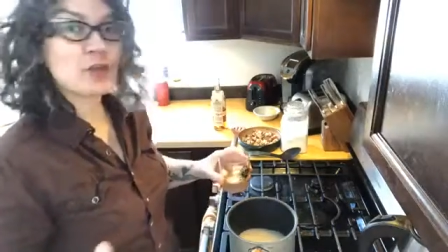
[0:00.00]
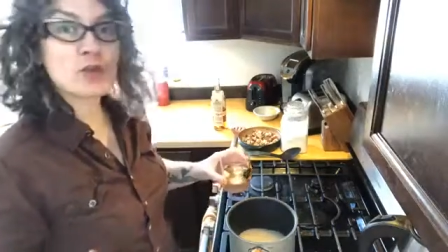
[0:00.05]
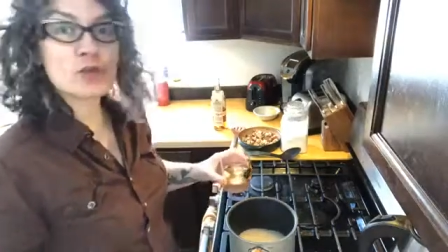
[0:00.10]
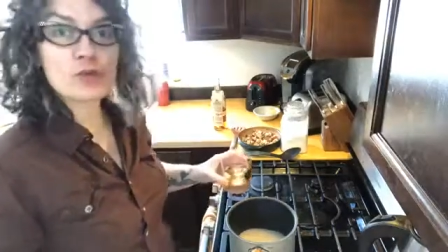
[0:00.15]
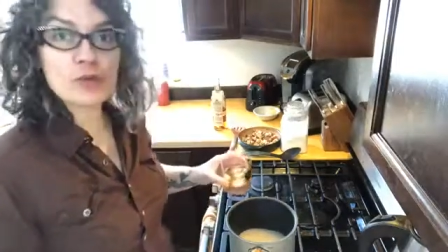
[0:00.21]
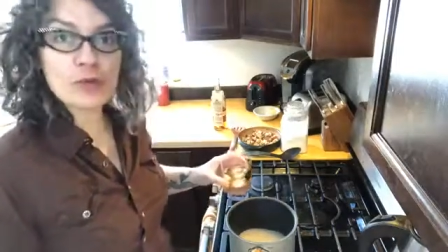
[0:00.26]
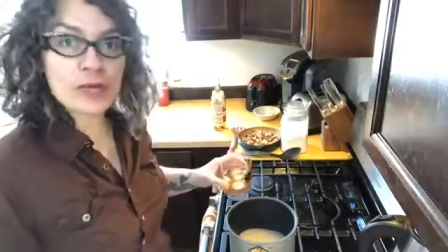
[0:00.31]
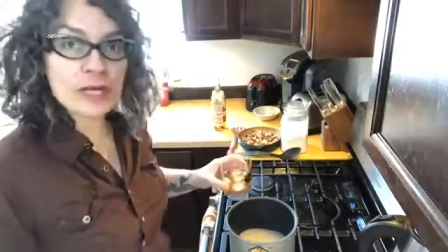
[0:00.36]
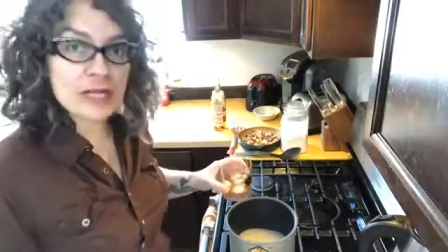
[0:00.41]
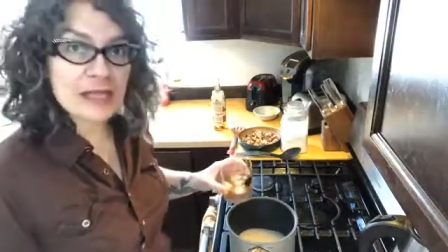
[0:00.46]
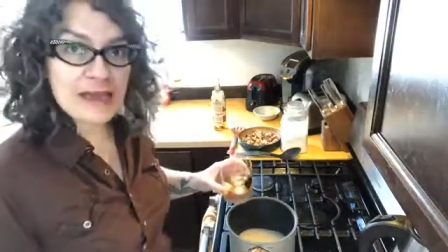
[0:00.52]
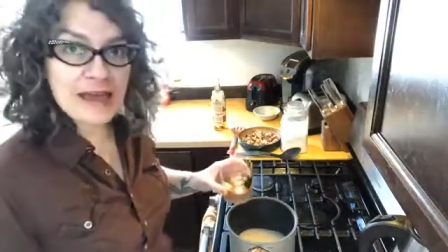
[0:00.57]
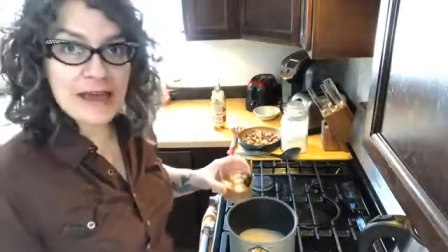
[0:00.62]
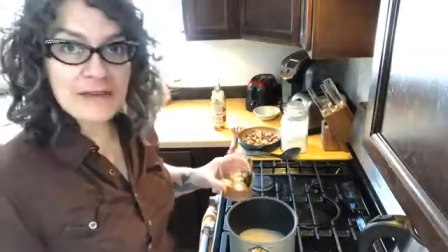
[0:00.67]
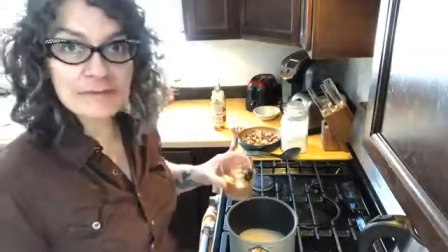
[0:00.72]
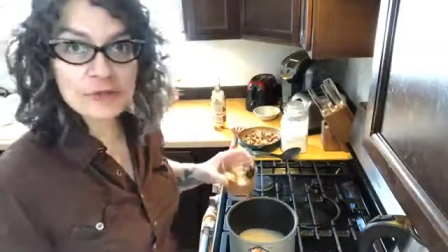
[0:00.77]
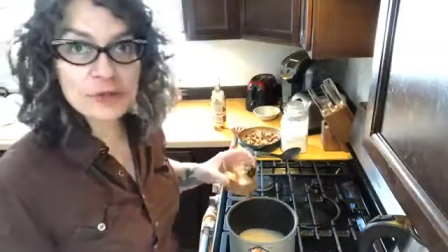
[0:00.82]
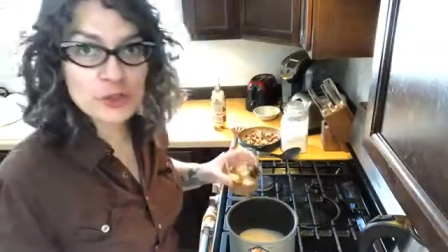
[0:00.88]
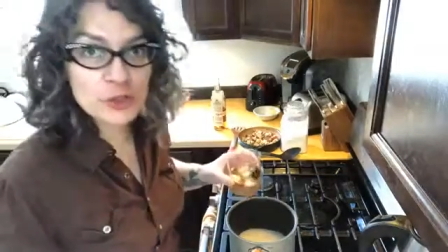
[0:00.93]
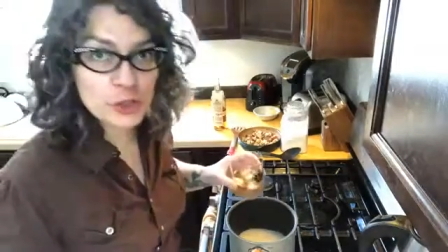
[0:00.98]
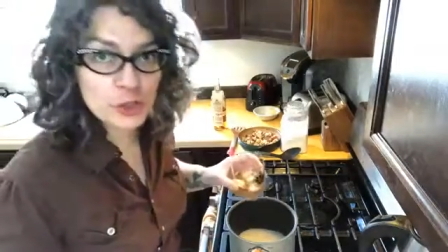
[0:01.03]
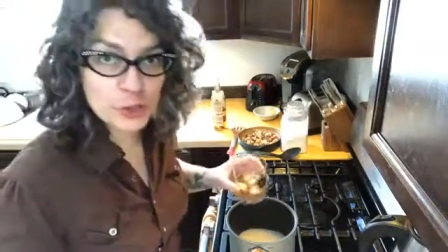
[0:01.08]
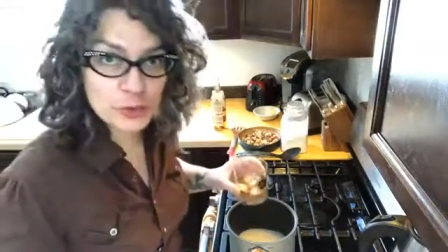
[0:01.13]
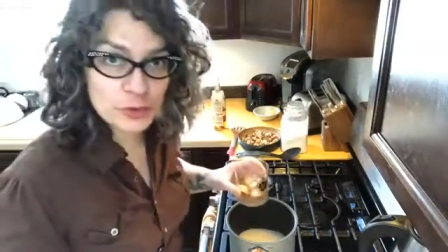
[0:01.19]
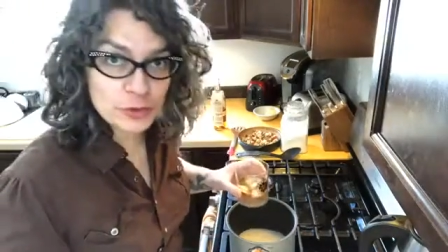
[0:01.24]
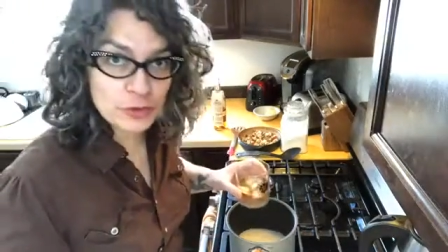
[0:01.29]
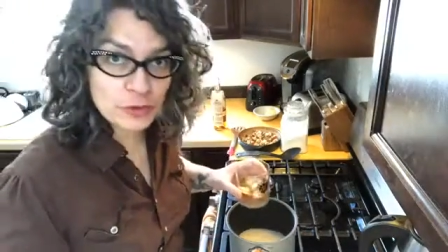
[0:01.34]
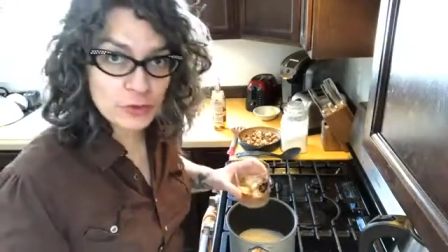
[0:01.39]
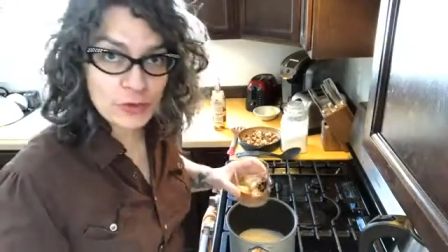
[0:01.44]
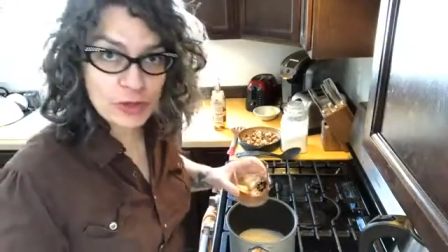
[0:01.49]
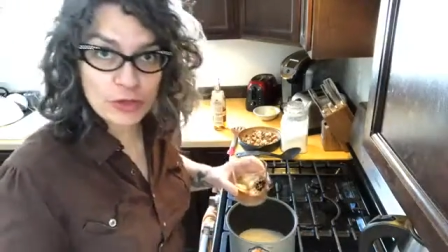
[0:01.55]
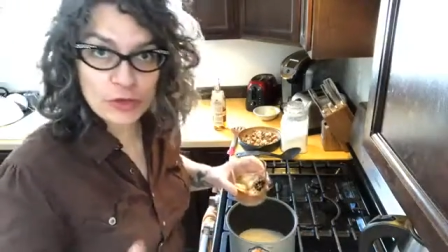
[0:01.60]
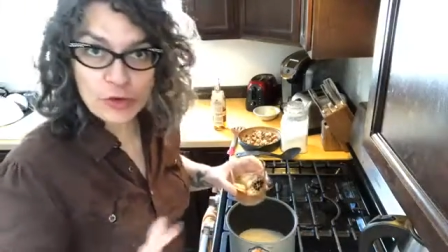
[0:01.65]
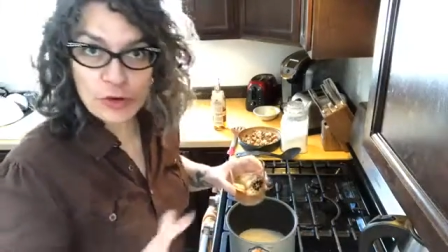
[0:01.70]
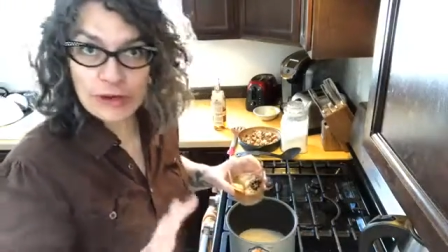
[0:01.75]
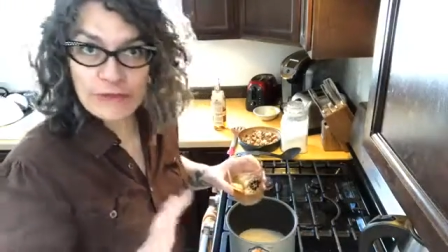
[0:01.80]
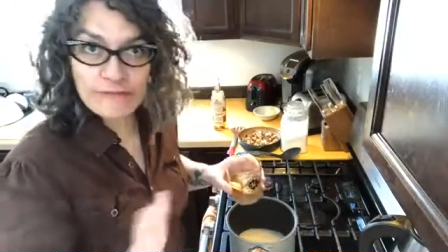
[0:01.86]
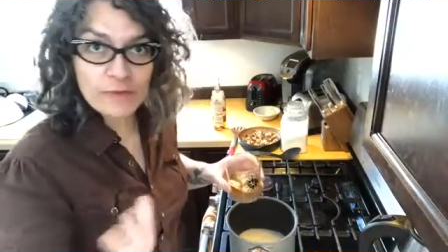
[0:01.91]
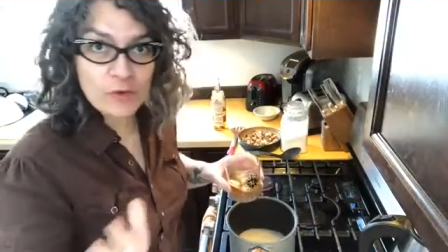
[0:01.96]
3 in the afternoon,
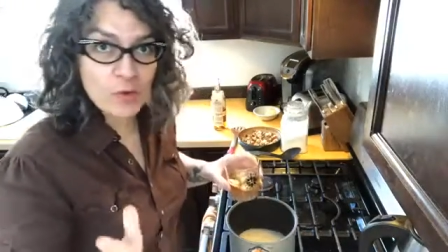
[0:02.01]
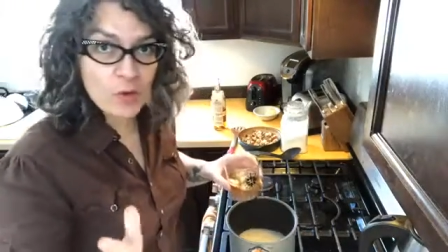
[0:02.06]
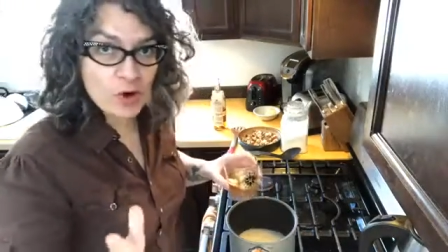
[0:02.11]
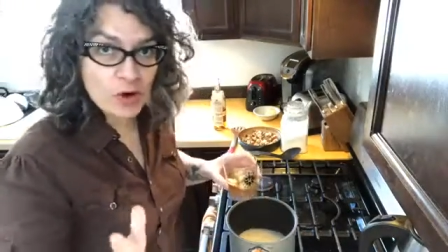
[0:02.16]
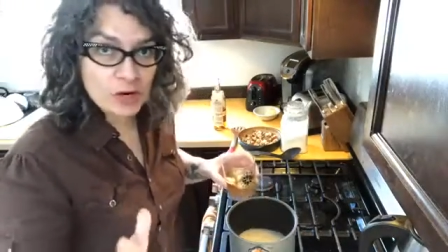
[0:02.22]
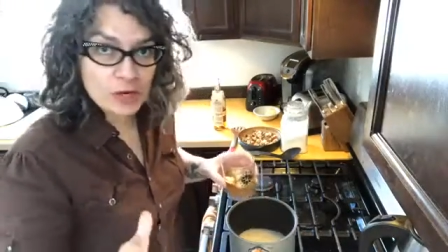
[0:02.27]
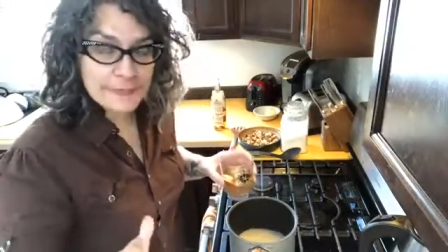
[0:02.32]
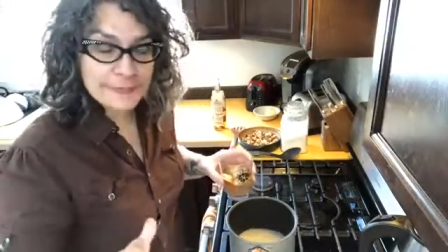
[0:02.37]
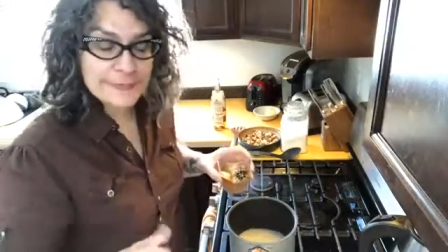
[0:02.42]
3:34,